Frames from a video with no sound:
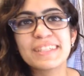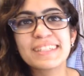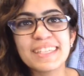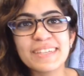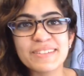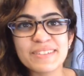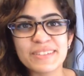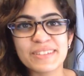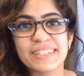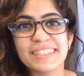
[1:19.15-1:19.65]
It
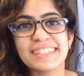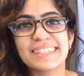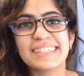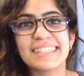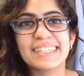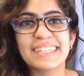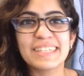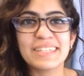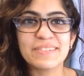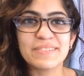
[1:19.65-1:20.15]
seems really
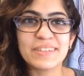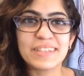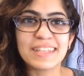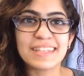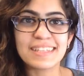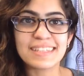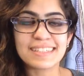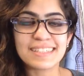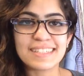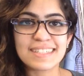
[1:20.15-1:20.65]
silly to me that
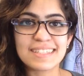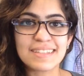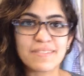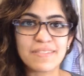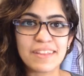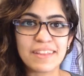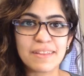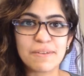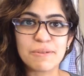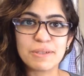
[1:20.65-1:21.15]
this is
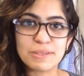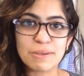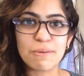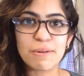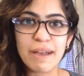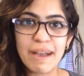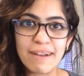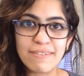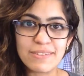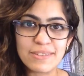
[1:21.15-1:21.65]
something that we
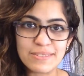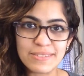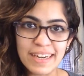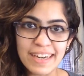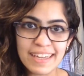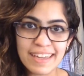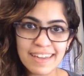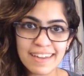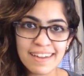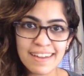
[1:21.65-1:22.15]
don't have
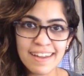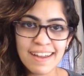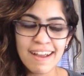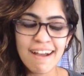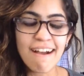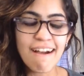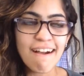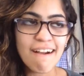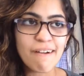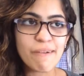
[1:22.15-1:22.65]
already.
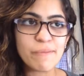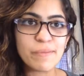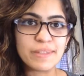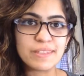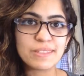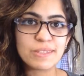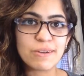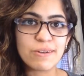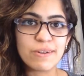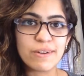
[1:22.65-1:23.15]
Um,
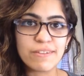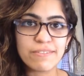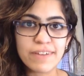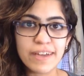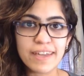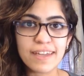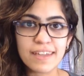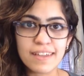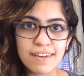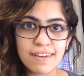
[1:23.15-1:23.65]
and so if
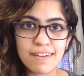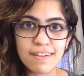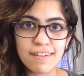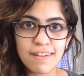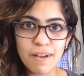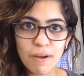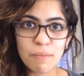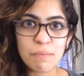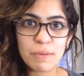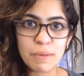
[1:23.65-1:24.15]
I can
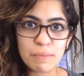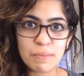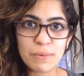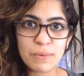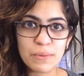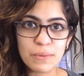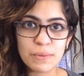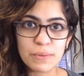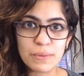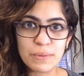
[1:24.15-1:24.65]
help
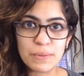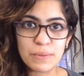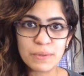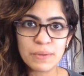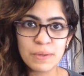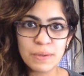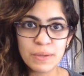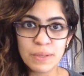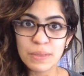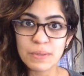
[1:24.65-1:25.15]
people through
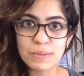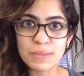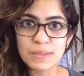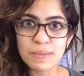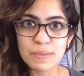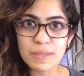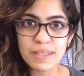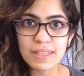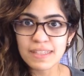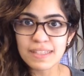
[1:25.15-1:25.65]
through
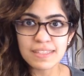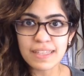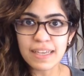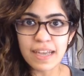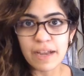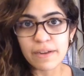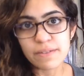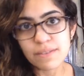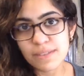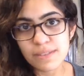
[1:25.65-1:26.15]
something like this, like
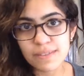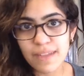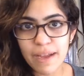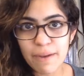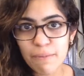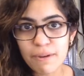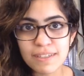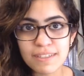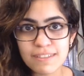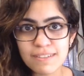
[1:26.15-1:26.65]
I just I
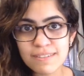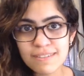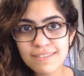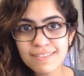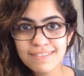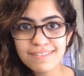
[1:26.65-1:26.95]
want to.